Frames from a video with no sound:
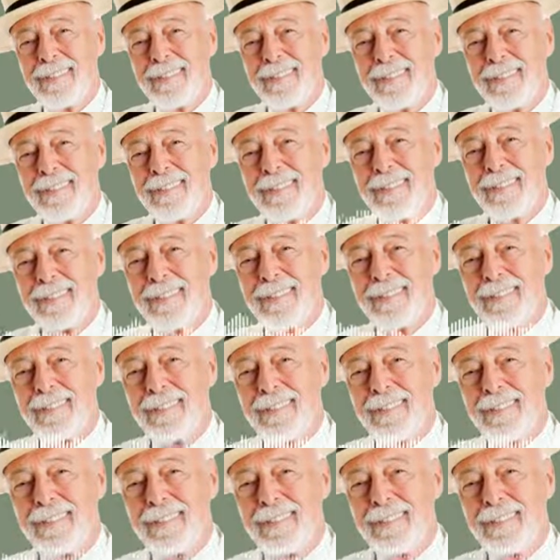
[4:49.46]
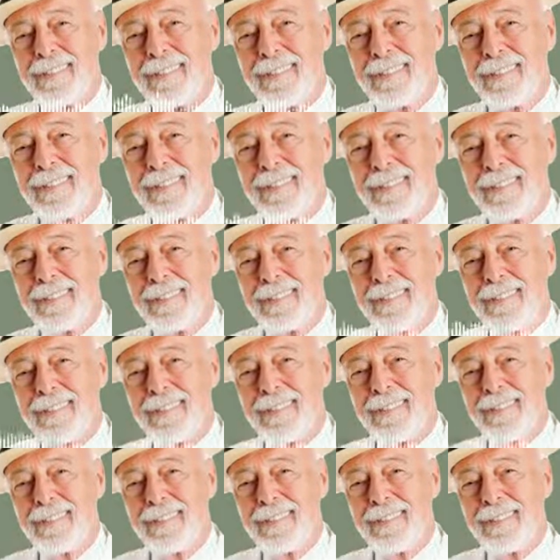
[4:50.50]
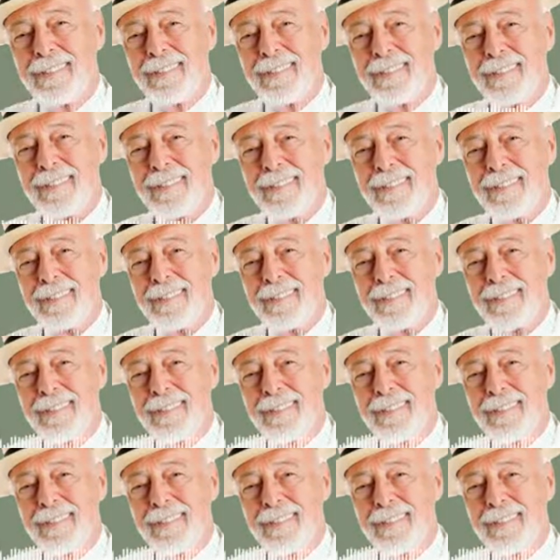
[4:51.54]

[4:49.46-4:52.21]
Football games are won and lost in the trenches.